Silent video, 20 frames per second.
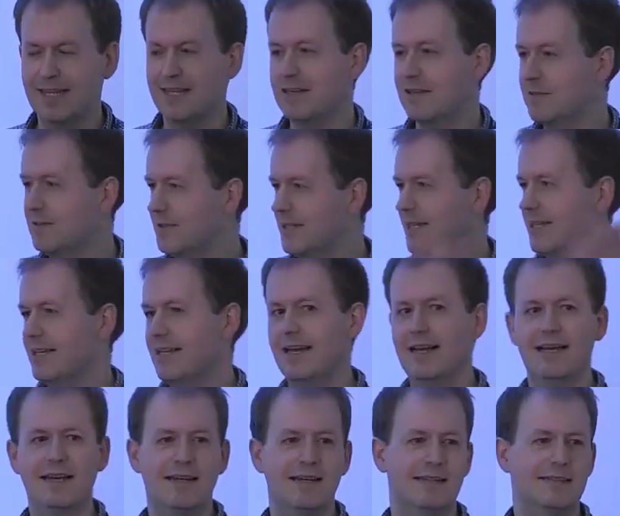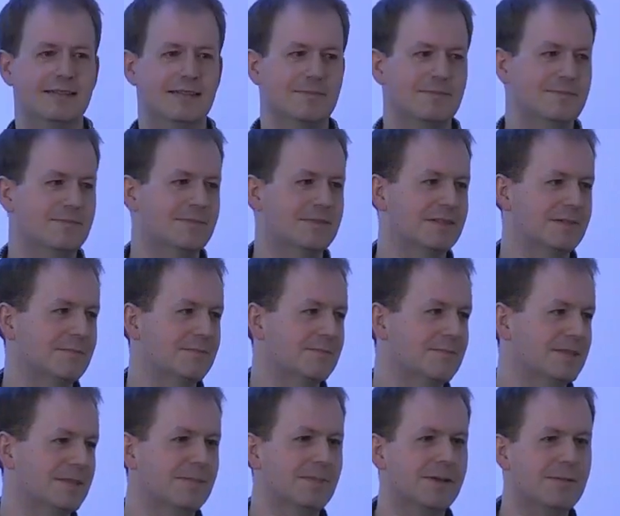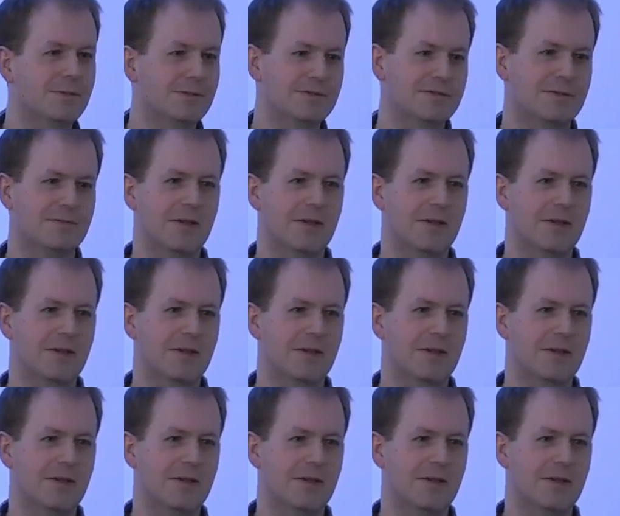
including uh, some, some, some people,